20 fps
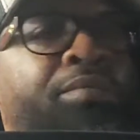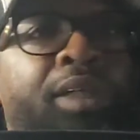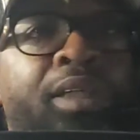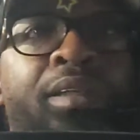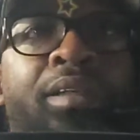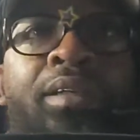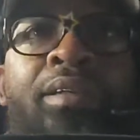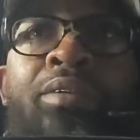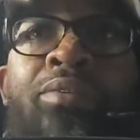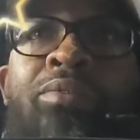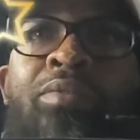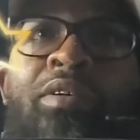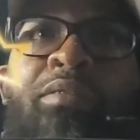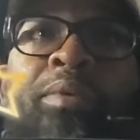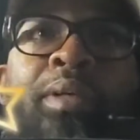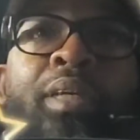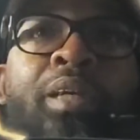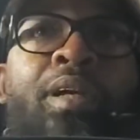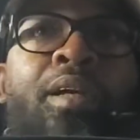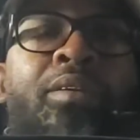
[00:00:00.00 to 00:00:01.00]
men and
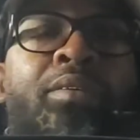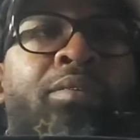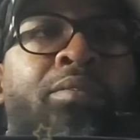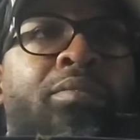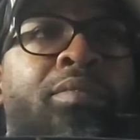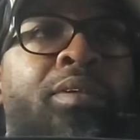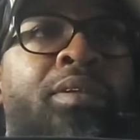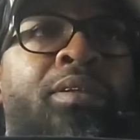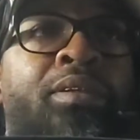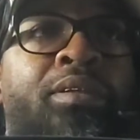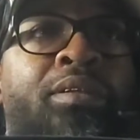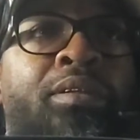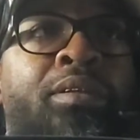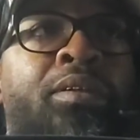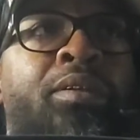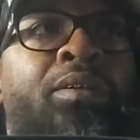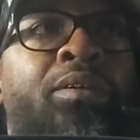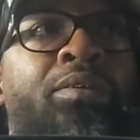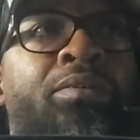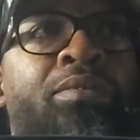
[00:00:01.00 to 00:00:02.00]
women out here really
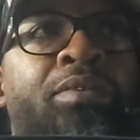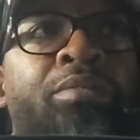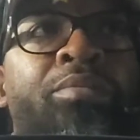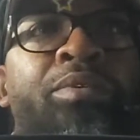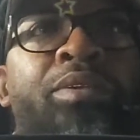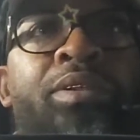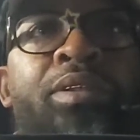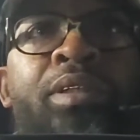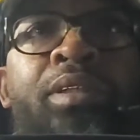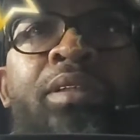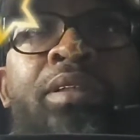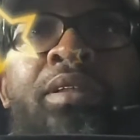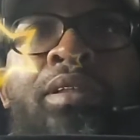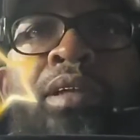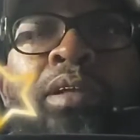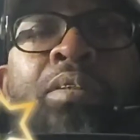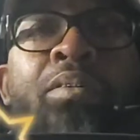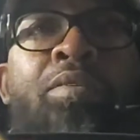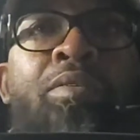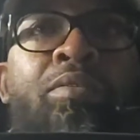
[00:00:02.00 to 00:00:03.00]
representing the
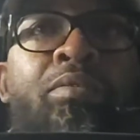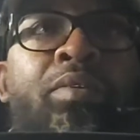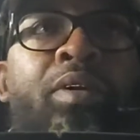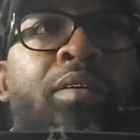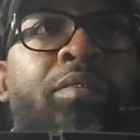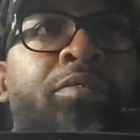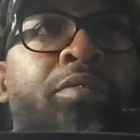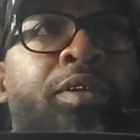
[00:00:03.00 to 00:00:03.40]
long way